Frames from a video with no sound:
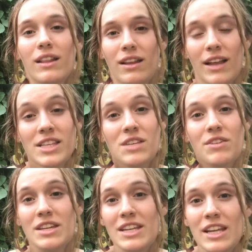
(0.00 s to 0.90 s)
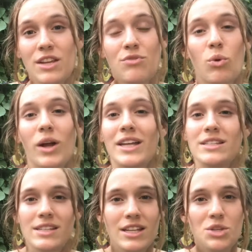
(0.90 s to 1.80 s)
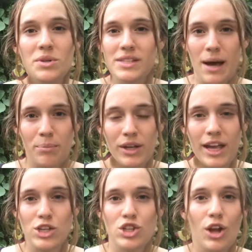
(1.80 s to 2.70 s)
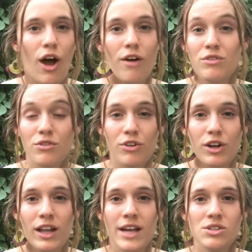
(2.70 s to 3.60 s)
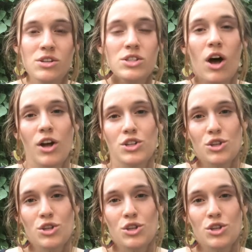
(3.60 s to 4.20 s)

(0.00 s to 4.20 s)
less of a need for continuous application of the fertilizers onto the